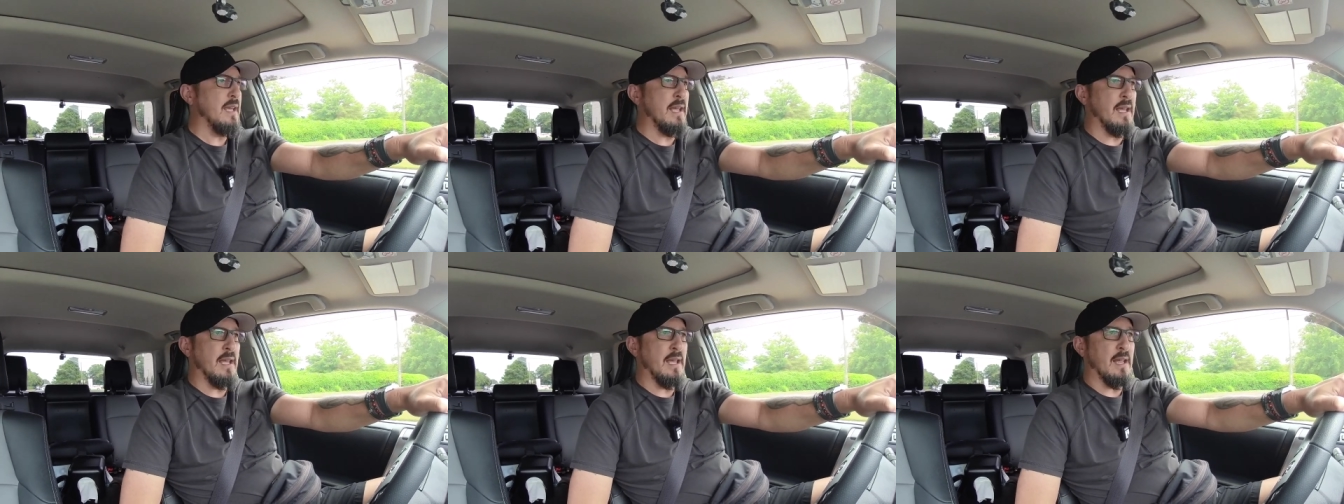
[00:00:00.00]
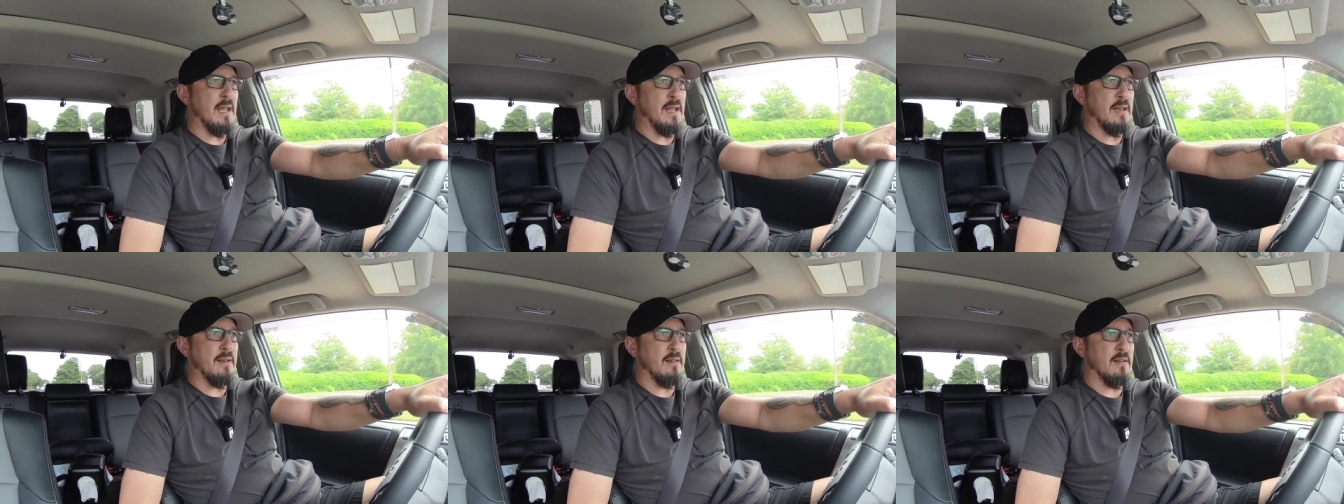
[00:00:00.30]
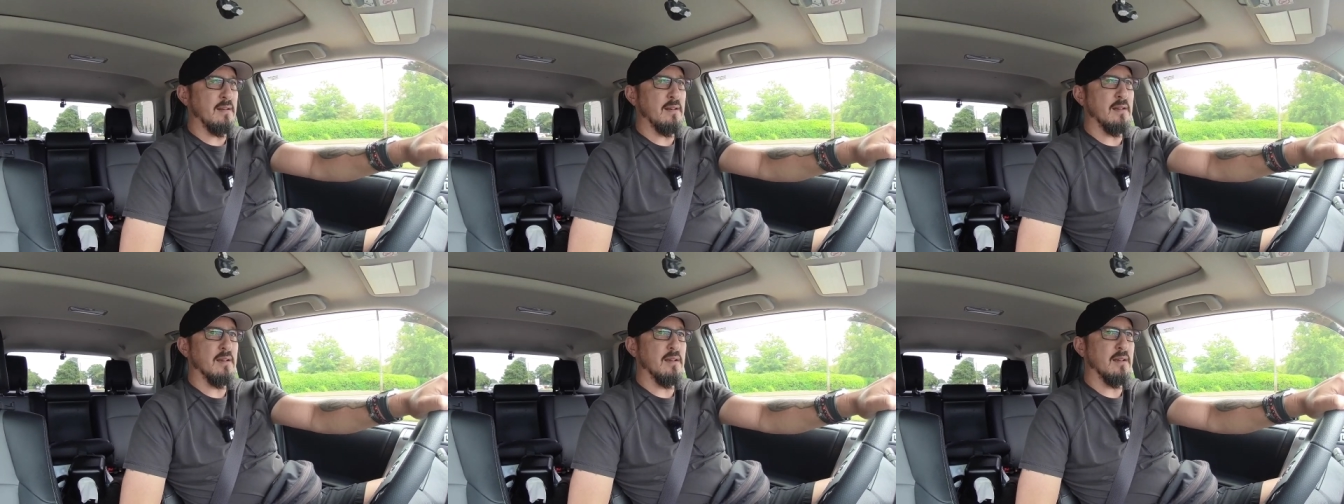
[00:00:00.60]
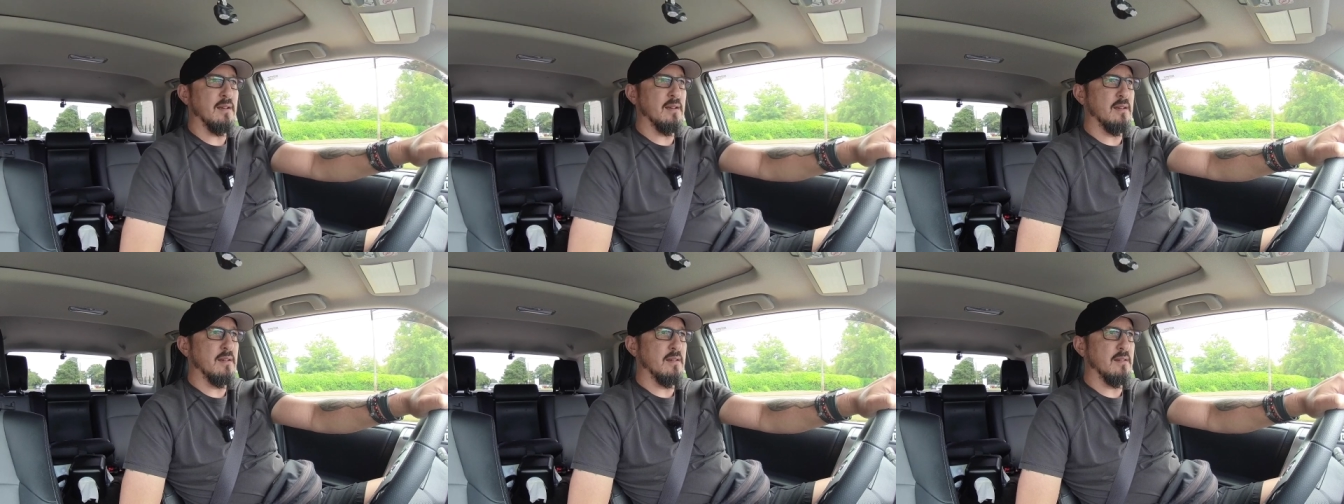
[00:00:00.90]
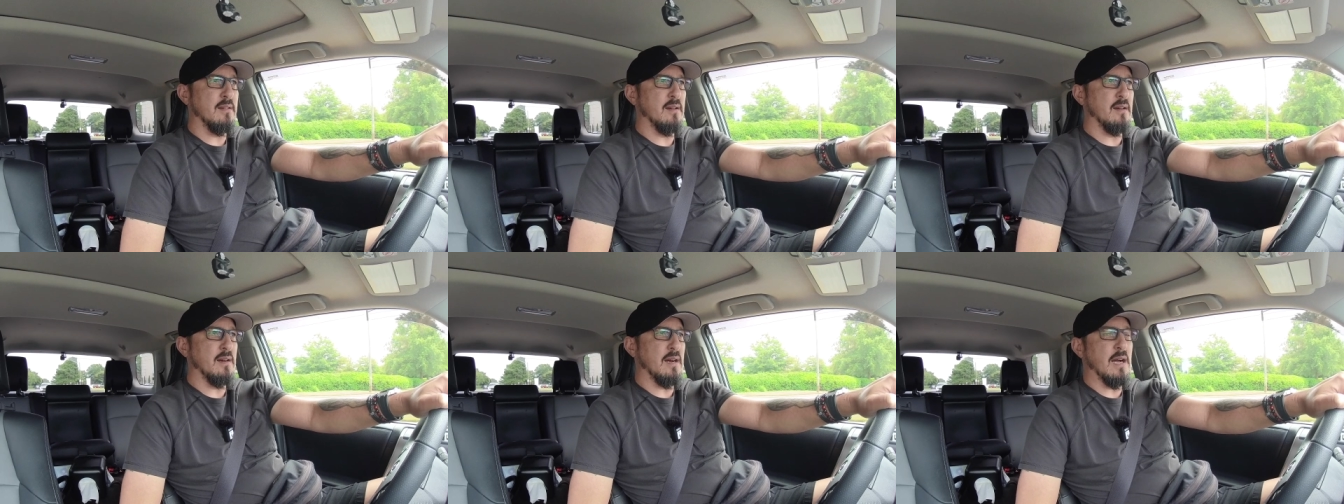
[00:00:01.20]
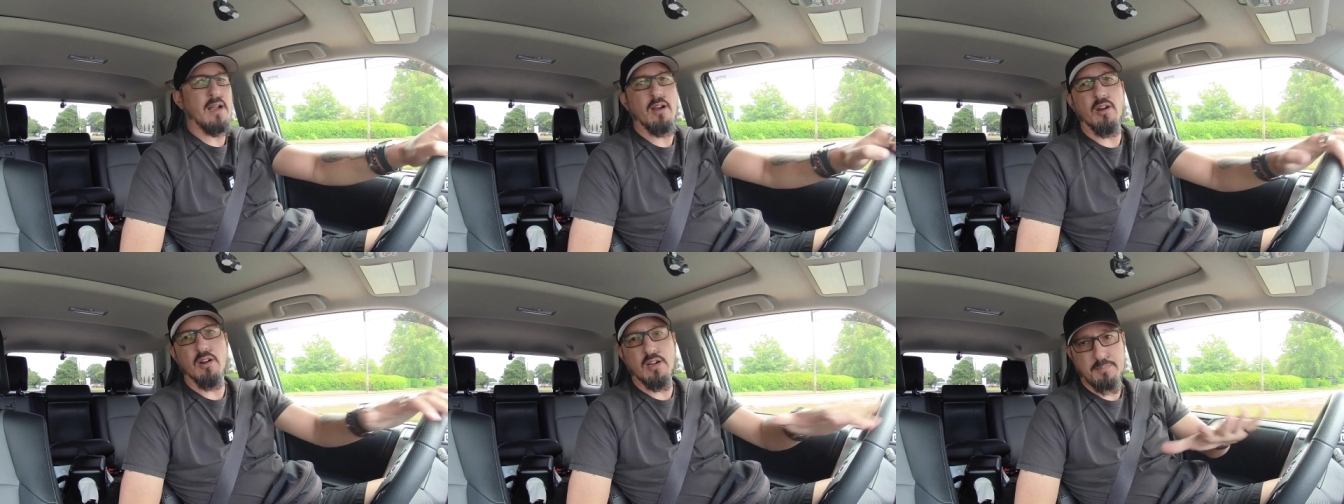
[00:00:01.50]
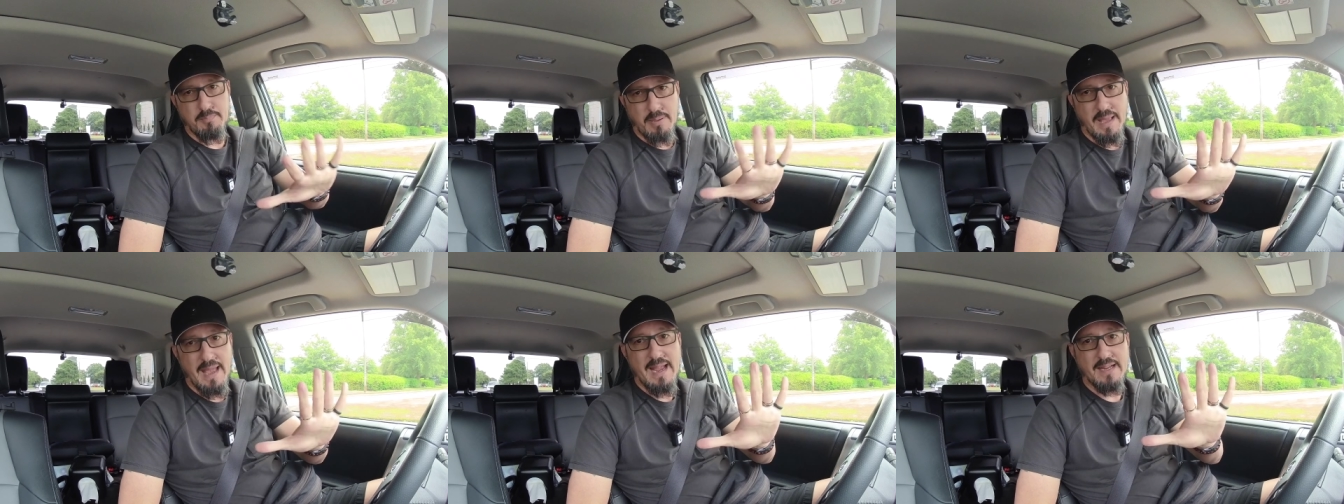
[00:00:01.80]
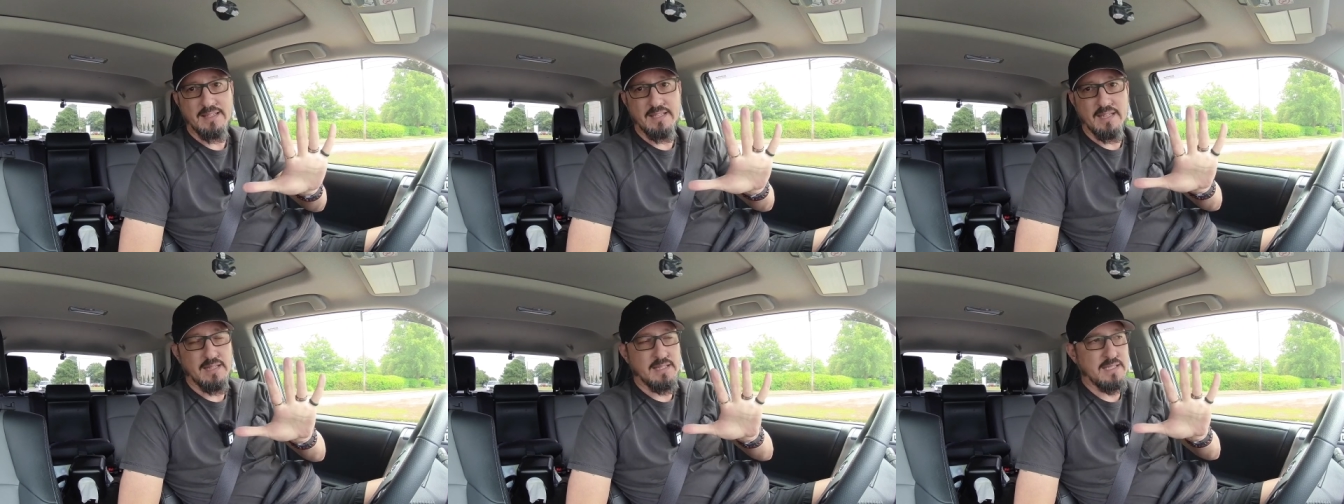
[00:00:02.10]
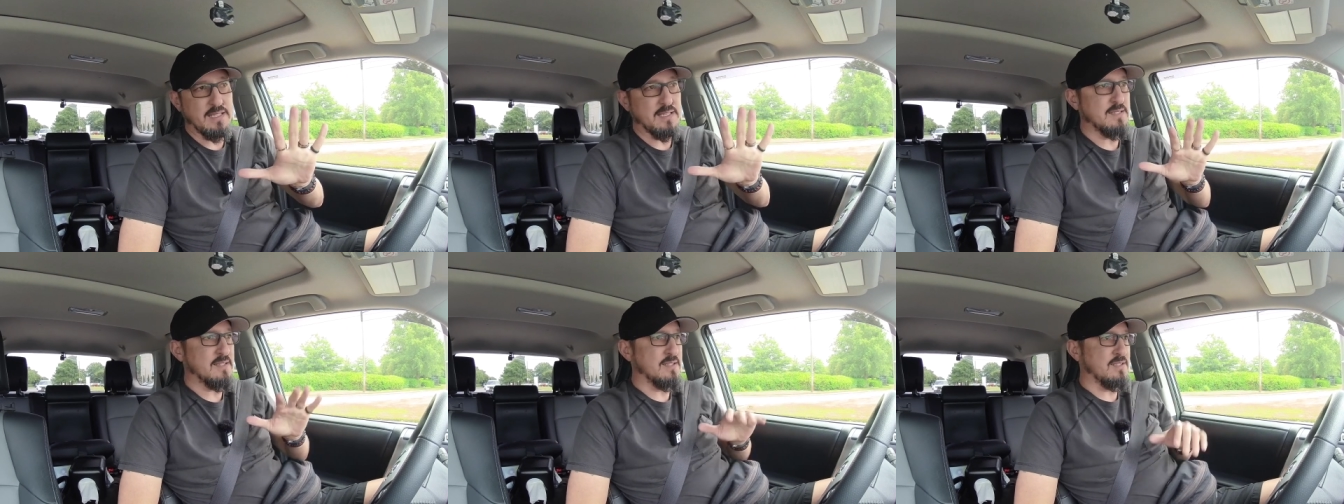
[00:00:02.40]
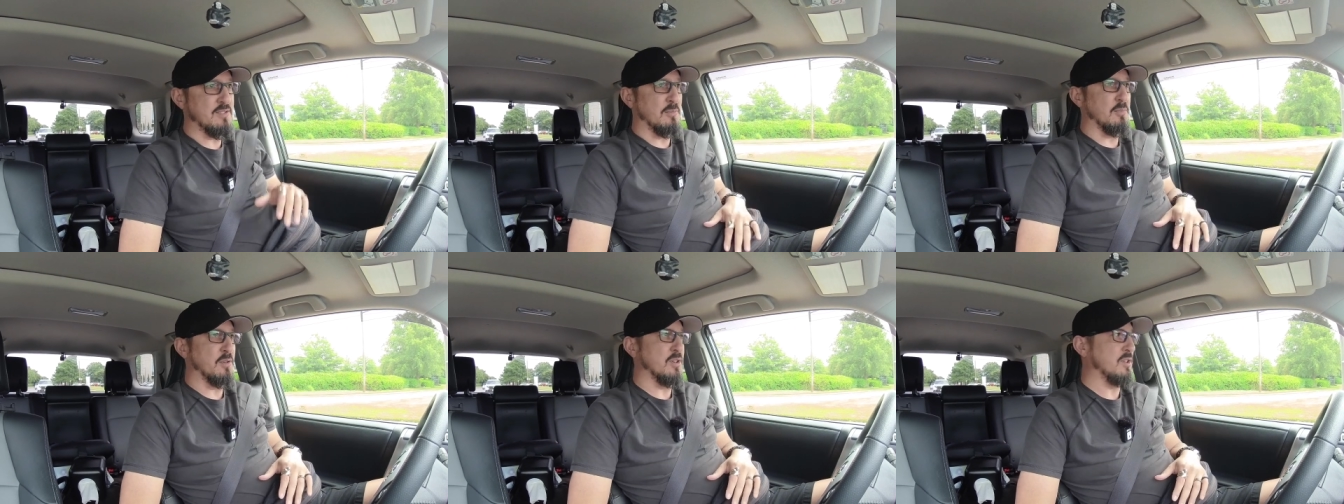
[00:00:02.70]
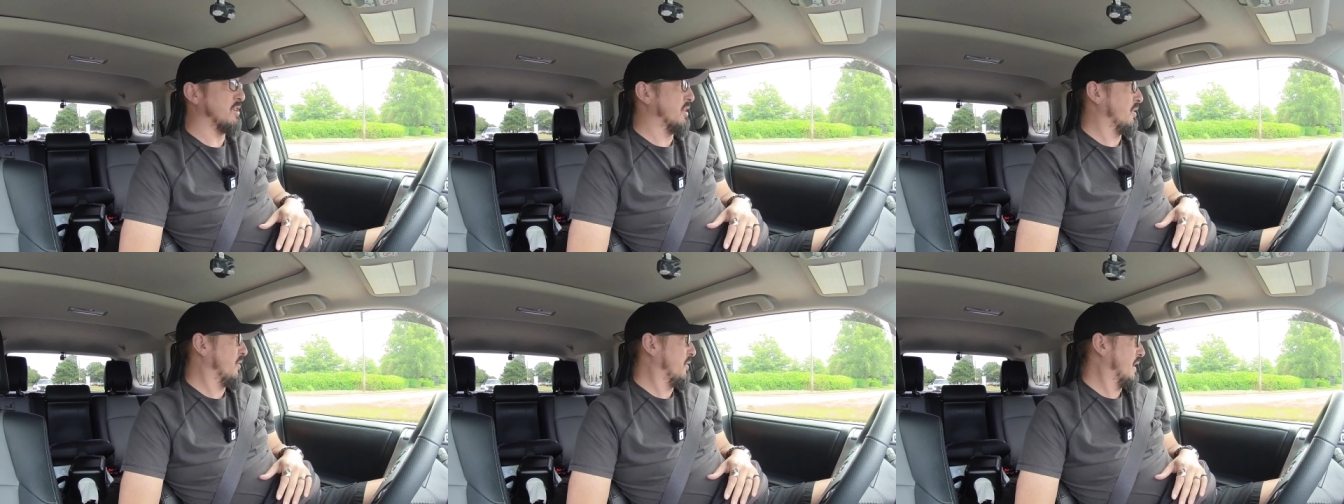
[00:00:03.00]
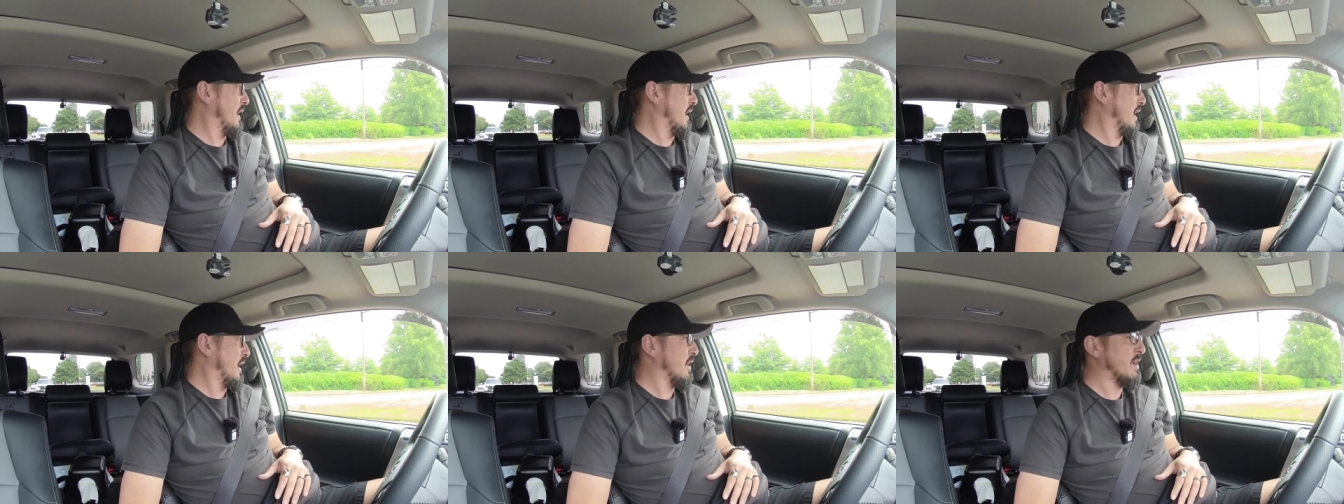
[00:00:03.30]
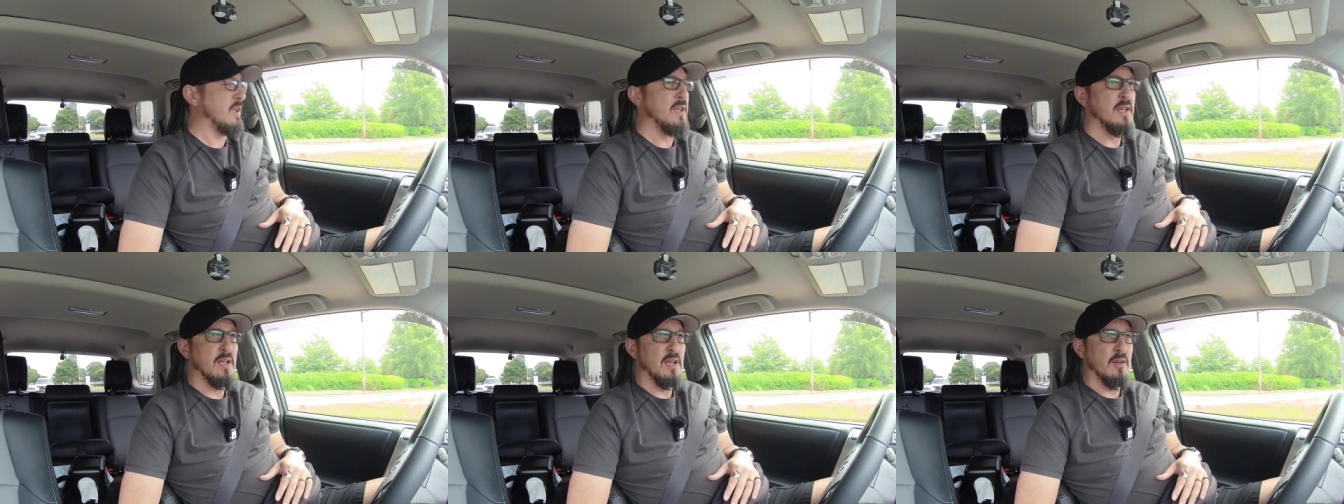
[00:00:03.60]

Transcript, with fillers: And I already packed at least, so I'm good to go there